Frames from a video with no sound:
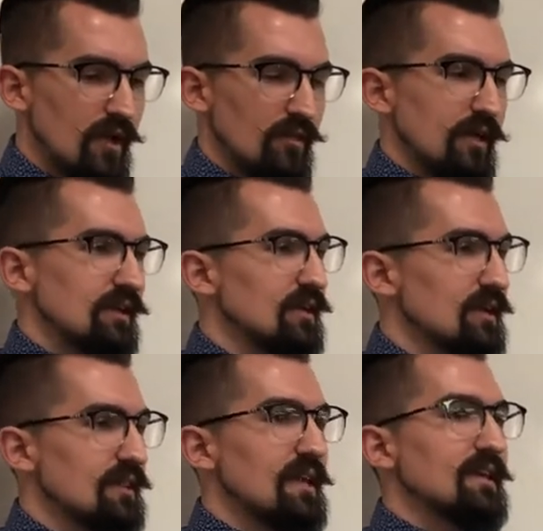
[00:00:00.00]
Like,
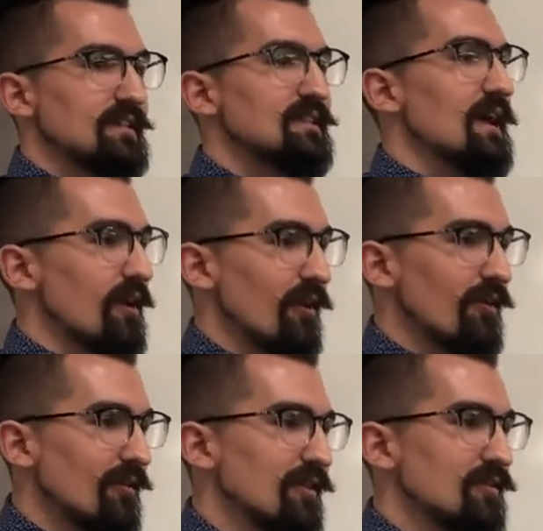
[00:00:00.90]
they can
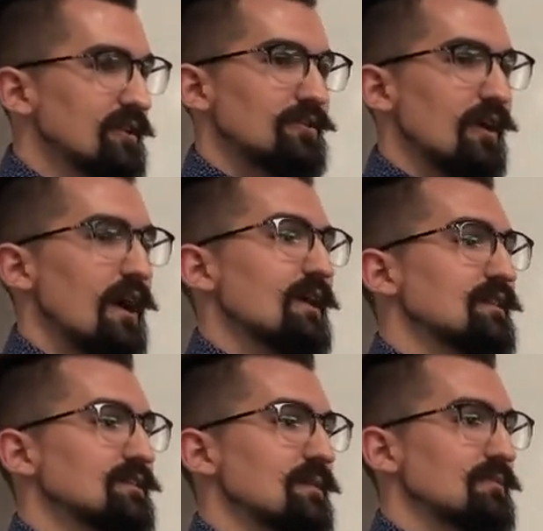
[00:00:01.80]
tell that you're
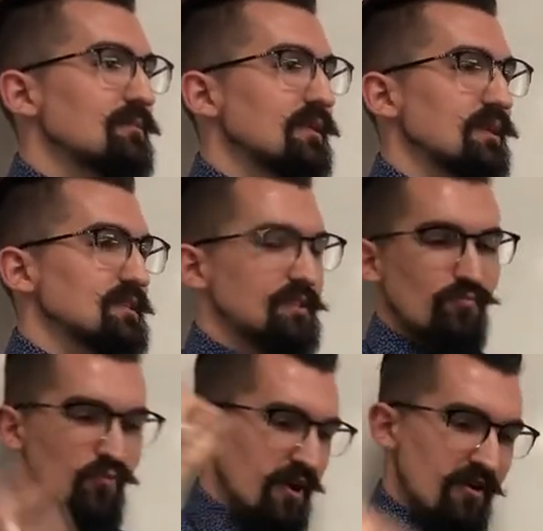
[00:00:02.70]
hiding something because it's
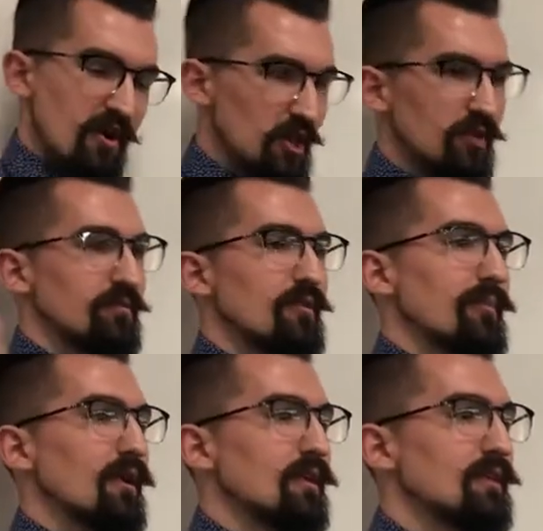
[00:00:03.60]
written all over your
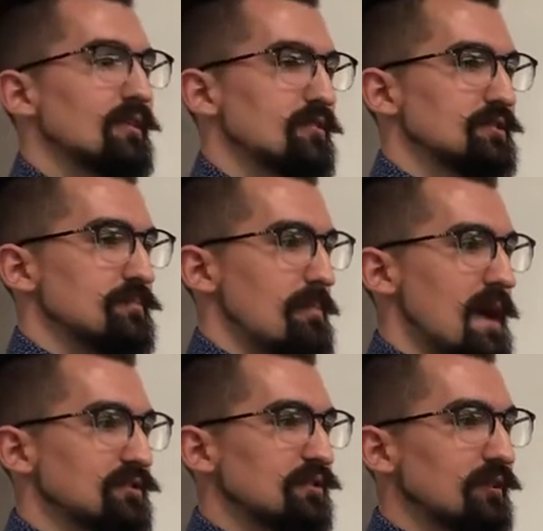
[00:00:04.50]
body. They don't just
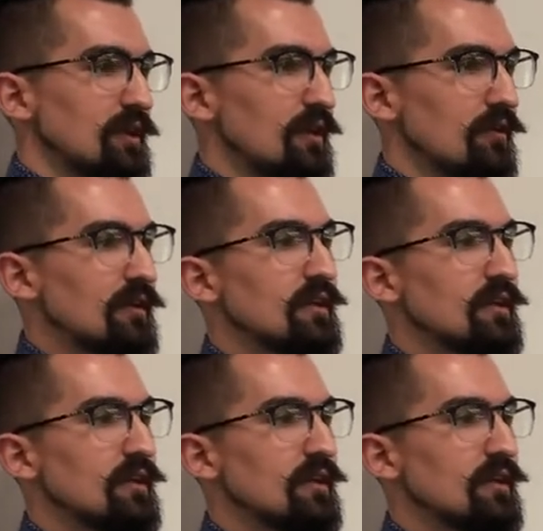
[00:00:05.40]
magically know.